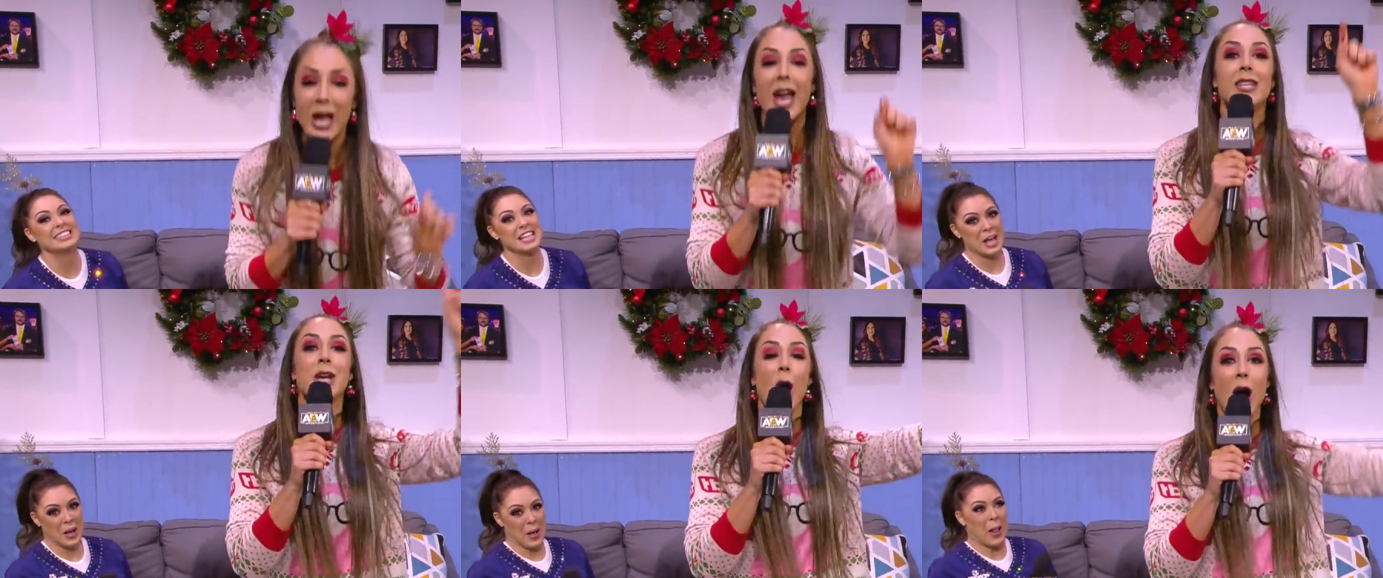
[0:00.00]
Speaker 1: It's
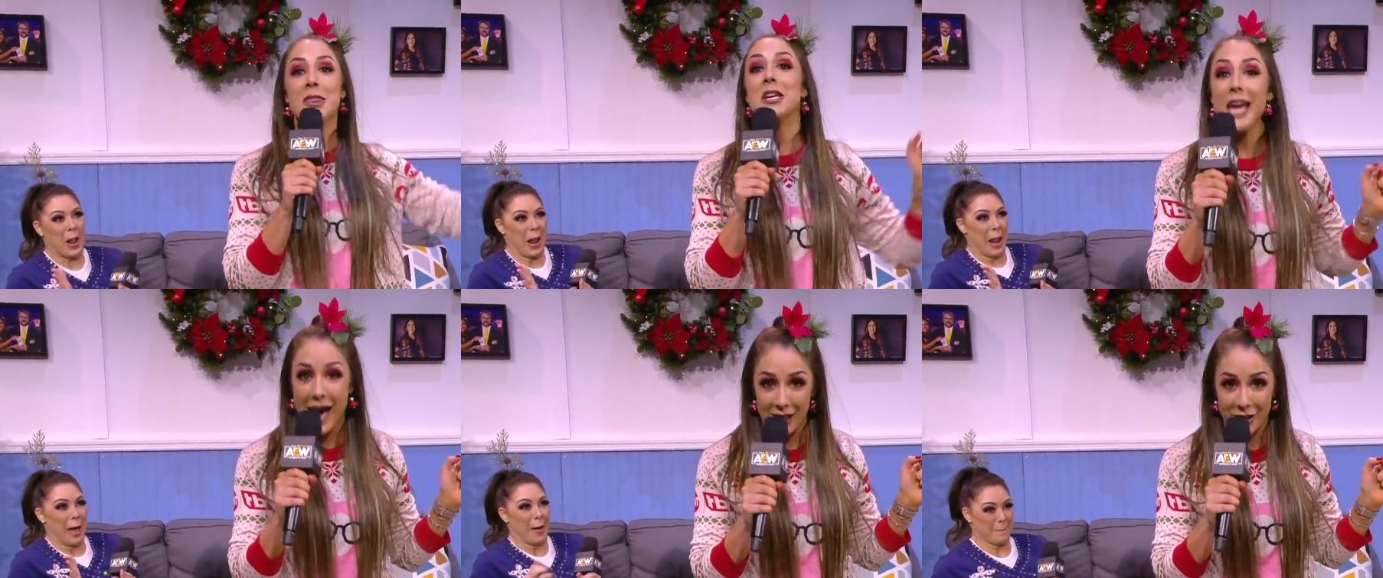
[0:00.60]
on the
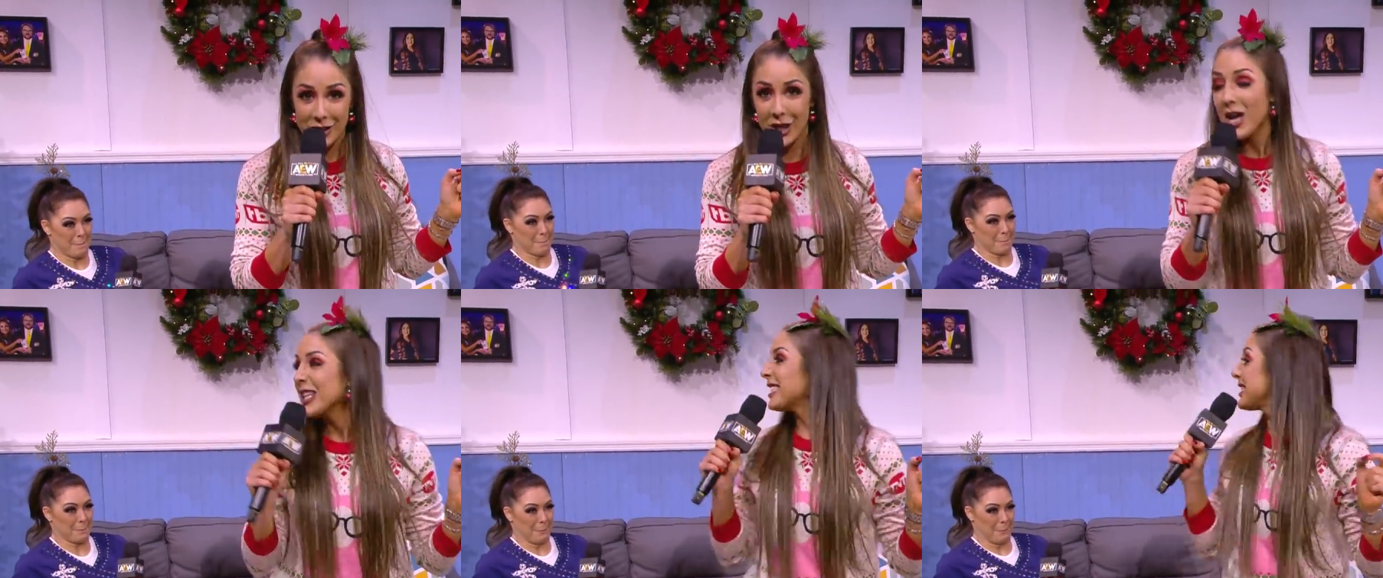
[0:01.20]
calendar.
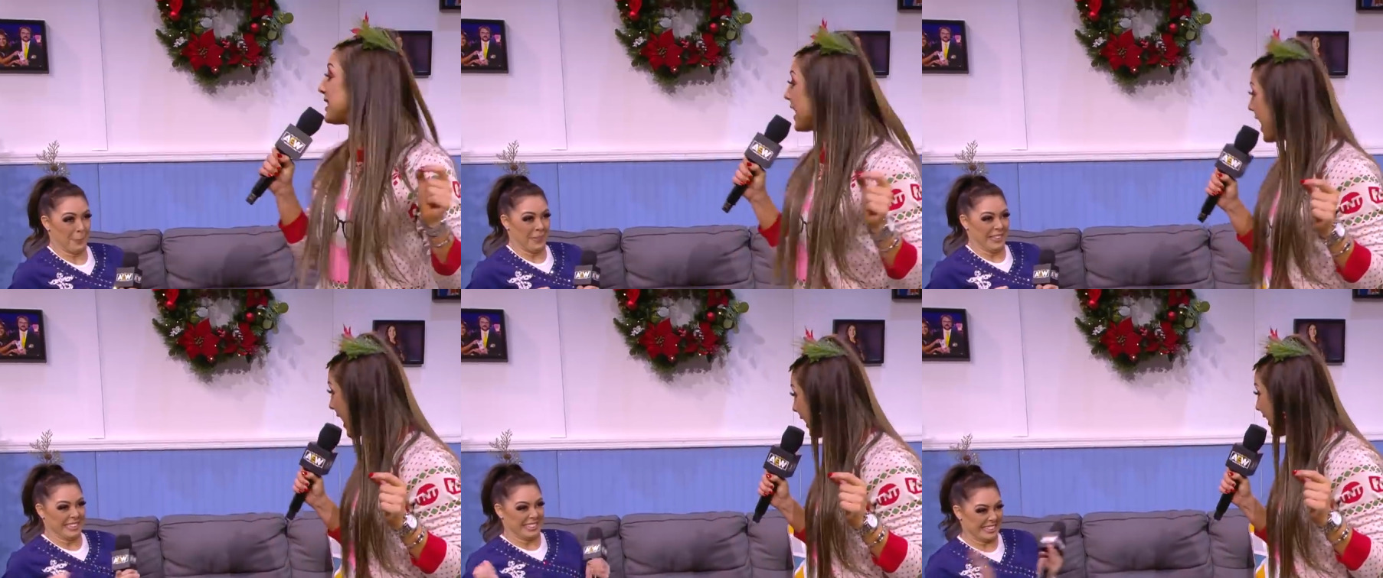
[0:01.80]

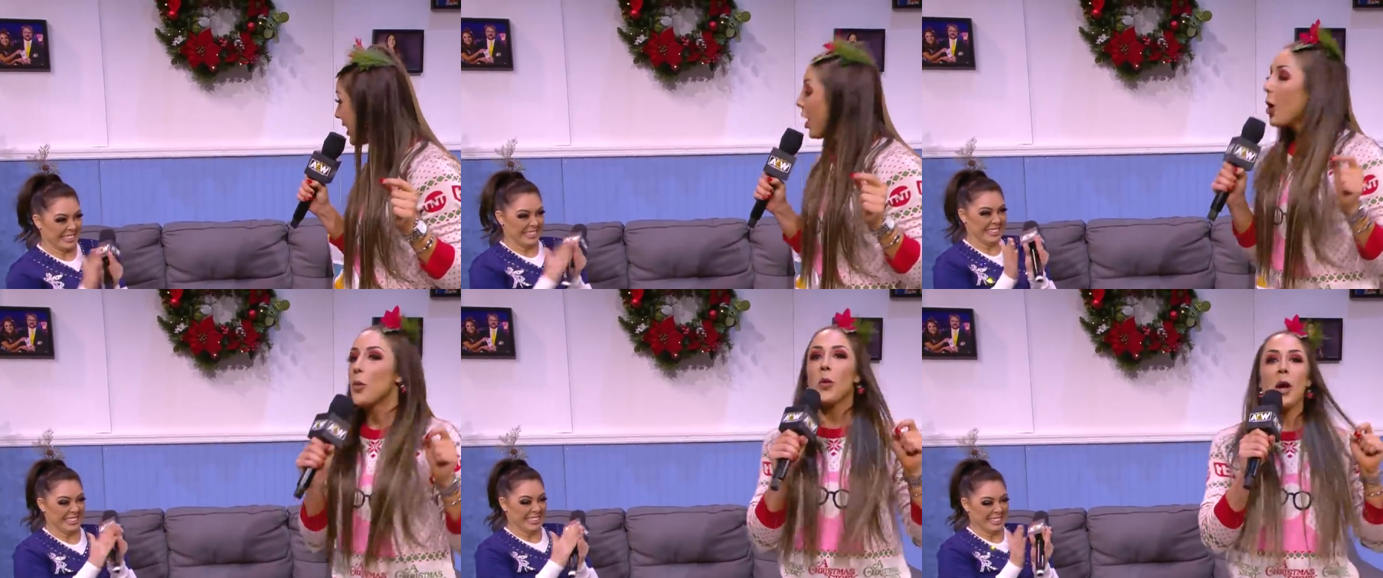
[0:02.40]
Sting
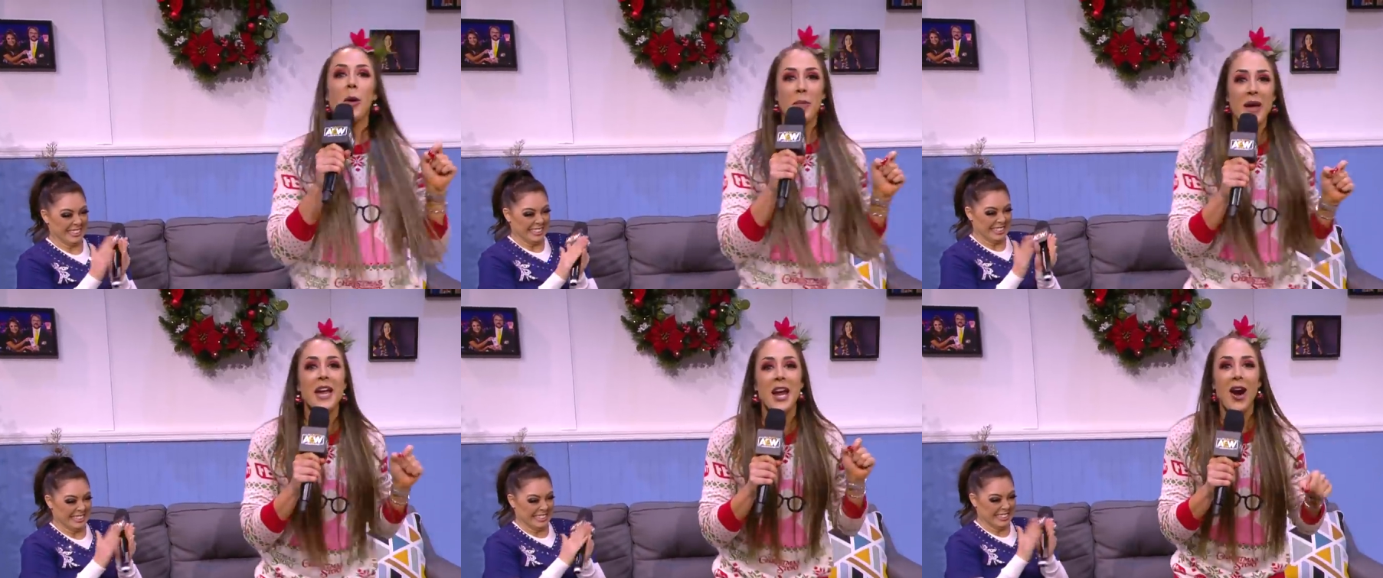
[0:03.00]
will be
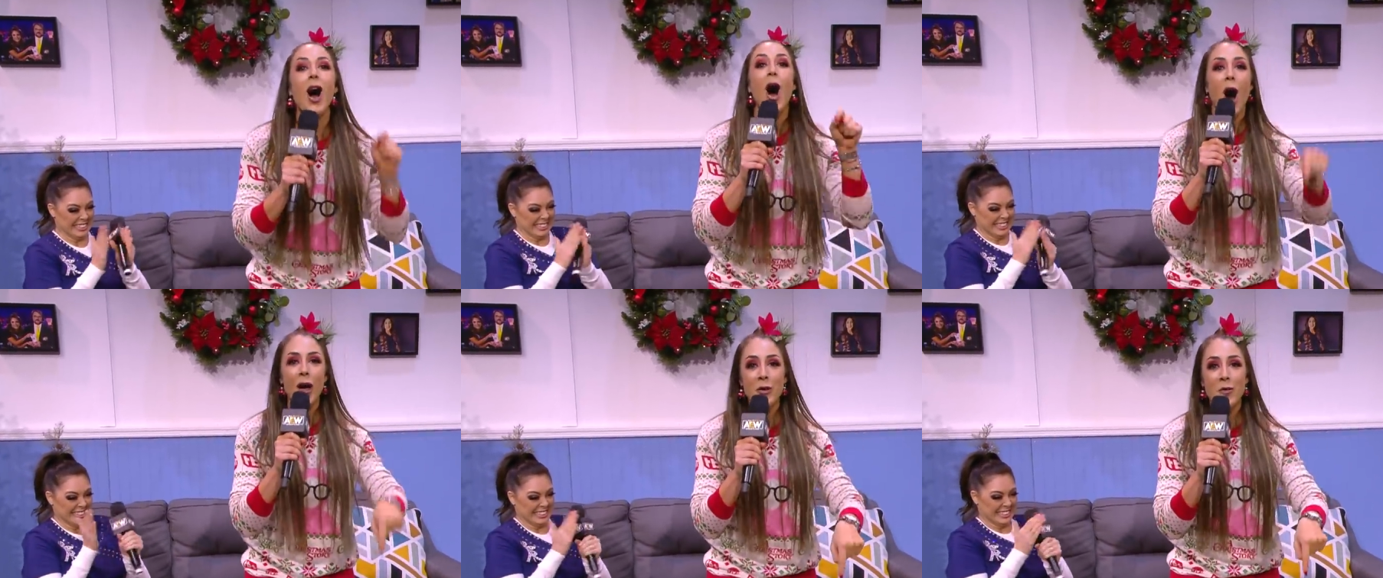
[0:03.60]
here
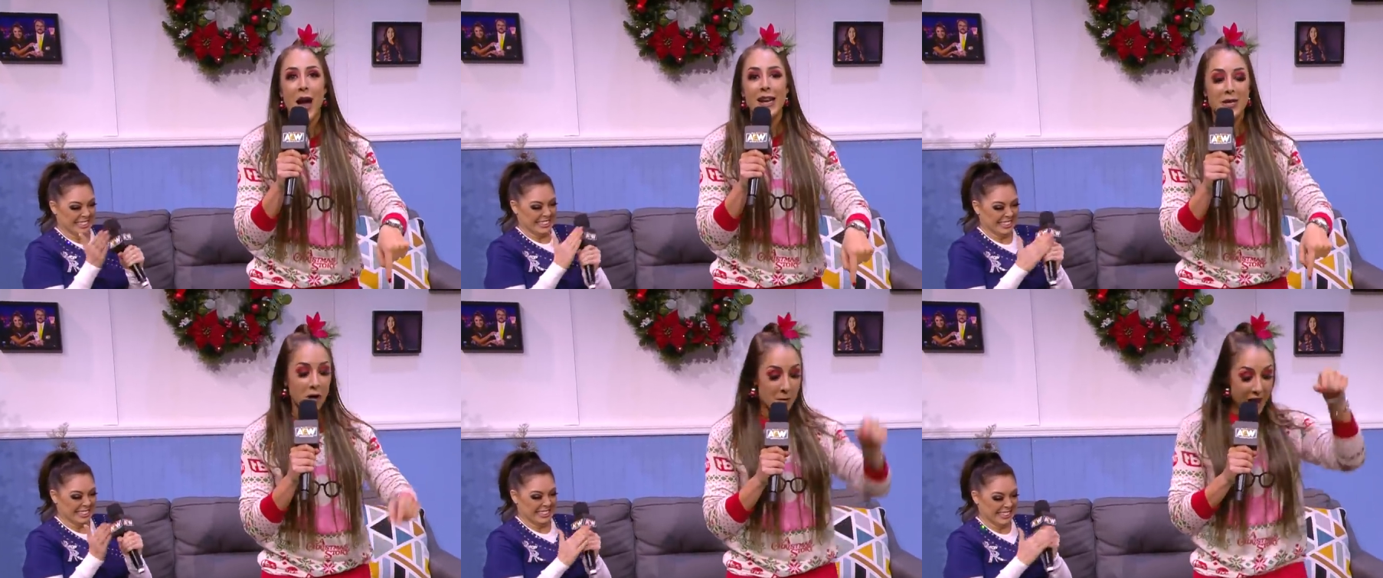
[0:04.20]
on The Waiting
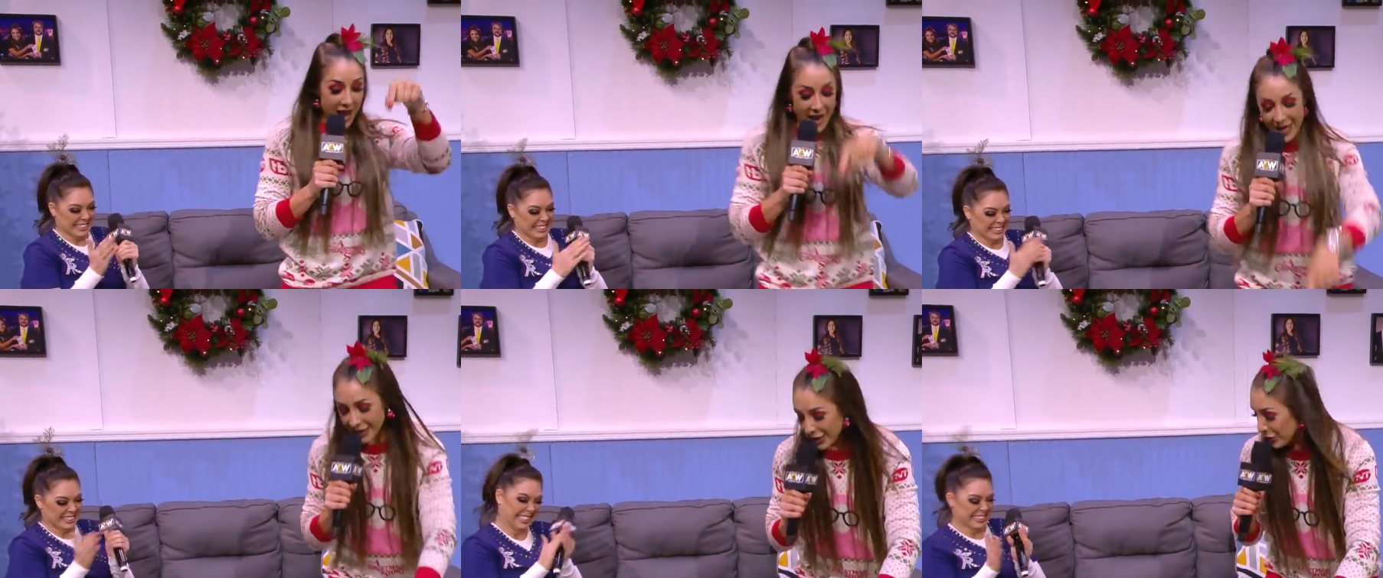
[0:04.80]
Room, in
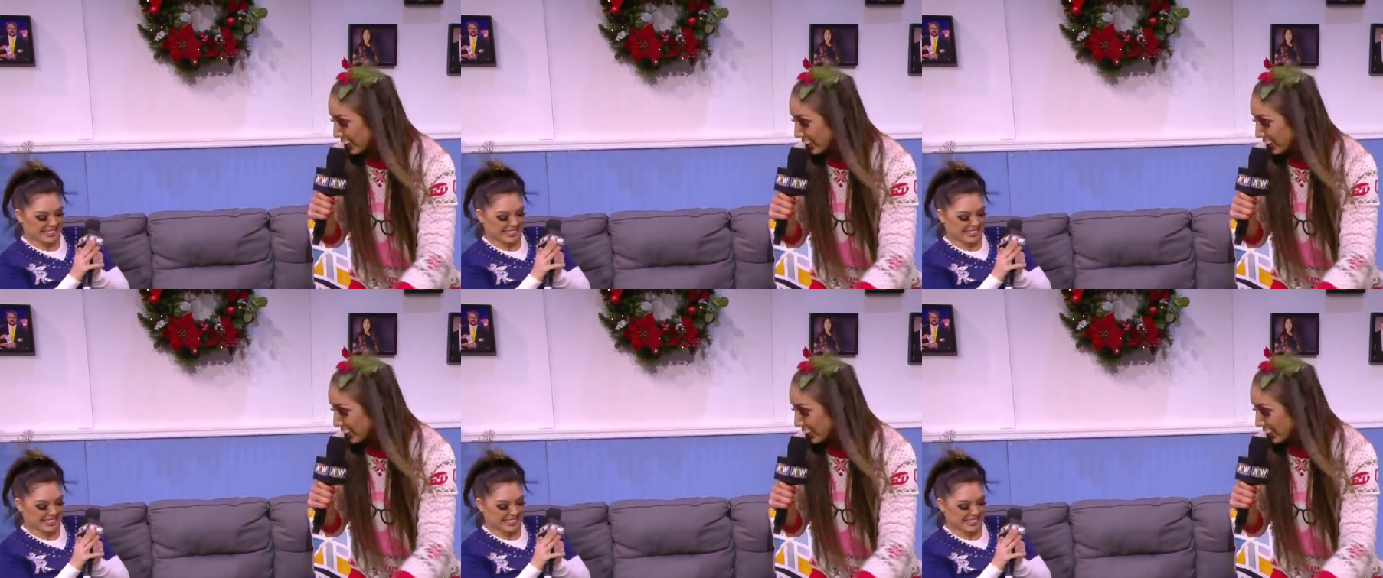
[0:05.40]
this